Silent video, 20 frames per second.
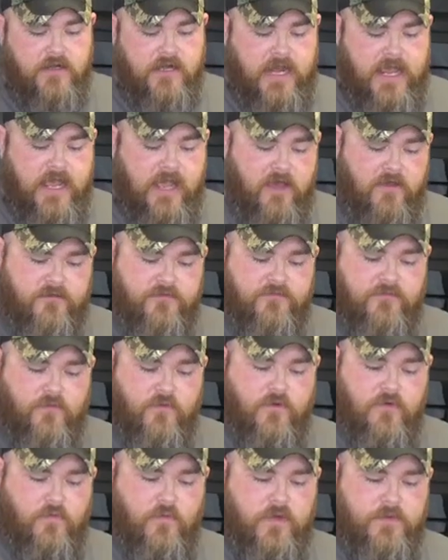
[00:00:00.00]
now
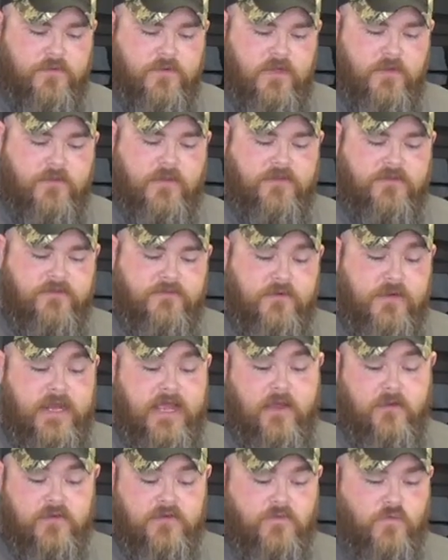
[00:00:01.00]
for what, probably about three
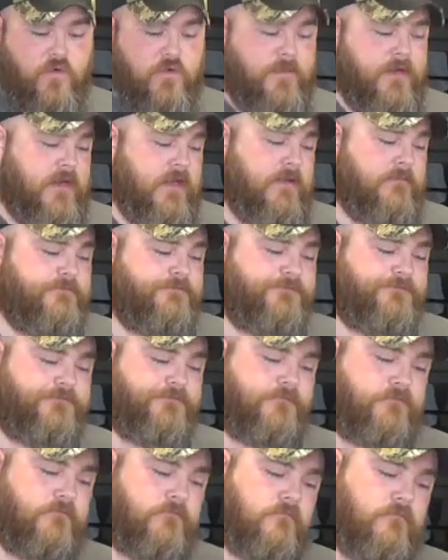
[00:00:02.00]
hours. They've been in for a
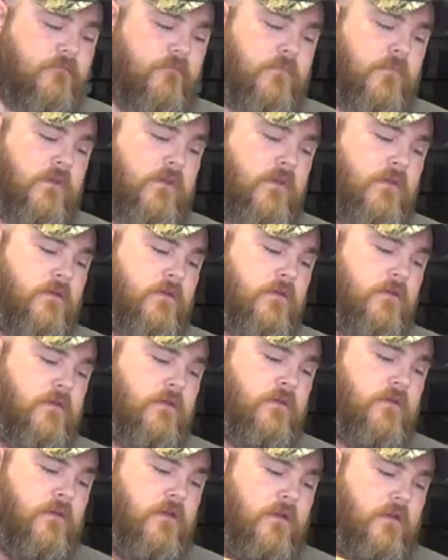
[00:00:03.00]
while, so we
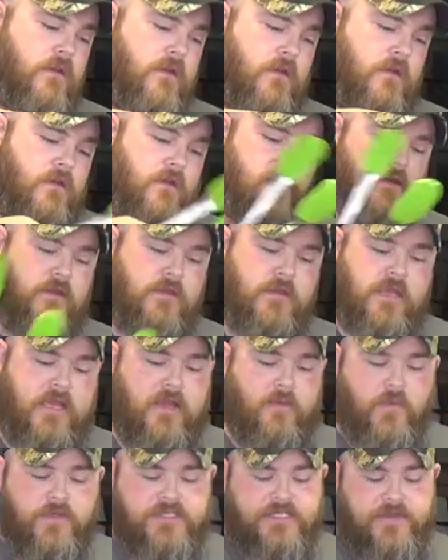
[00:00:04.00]
shifted it to warm.
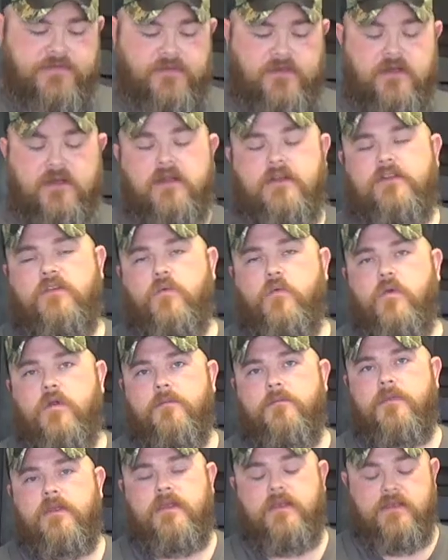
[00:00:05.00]
Yeah, we shifted it to
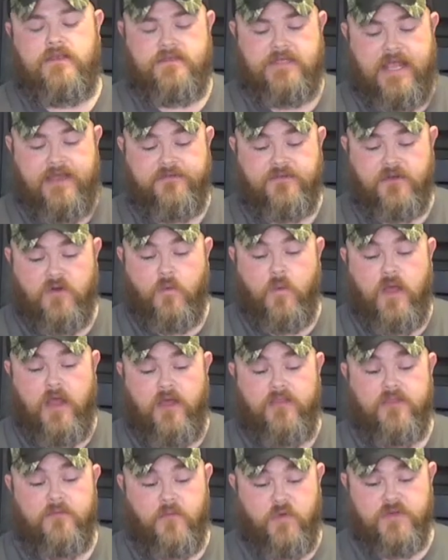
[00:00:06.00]
warm because after a
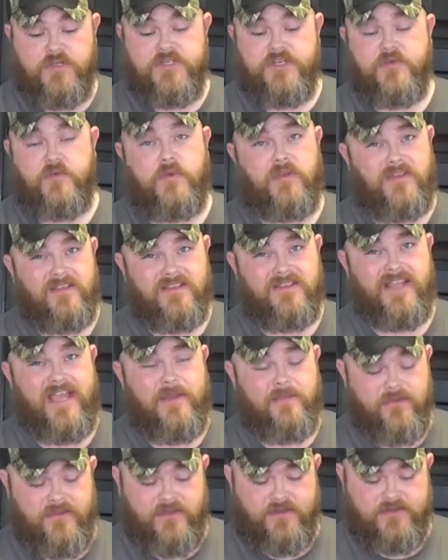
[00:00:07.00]
while the moisture will
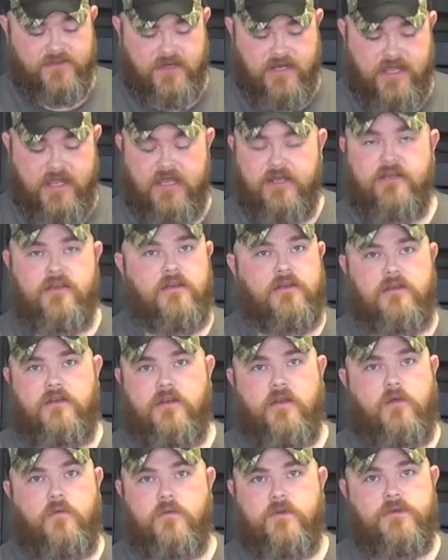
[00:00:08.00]
escape and they'll dry out, and you, you
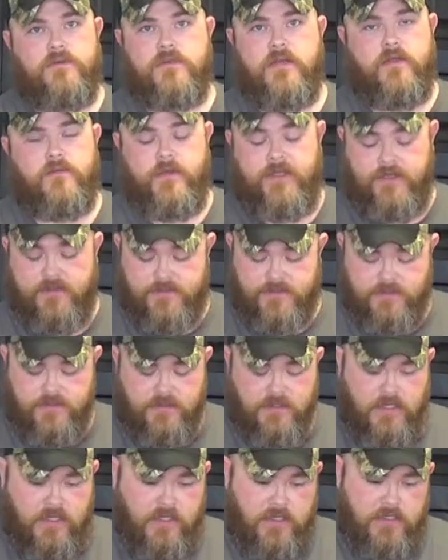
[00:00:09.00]
don't want dry wieners.
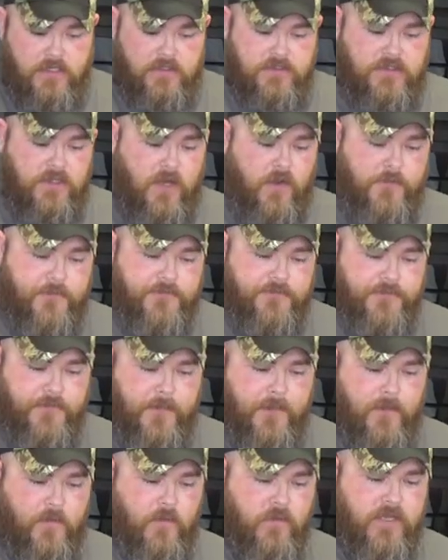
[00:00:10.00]
So
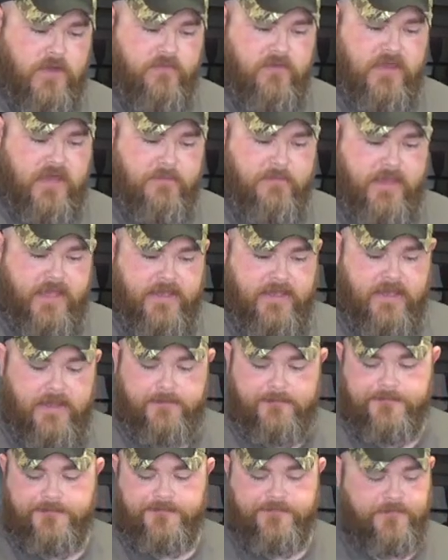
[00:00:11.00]
cover that back
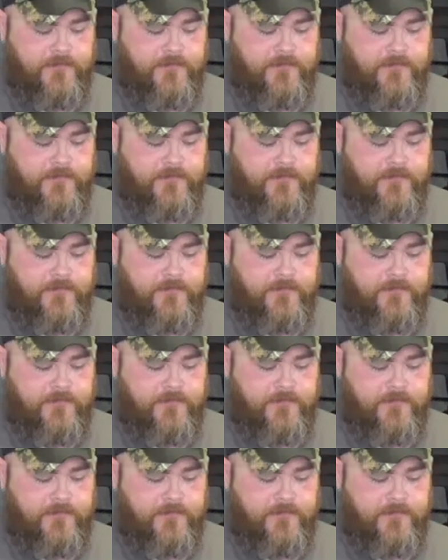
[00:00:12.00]
up.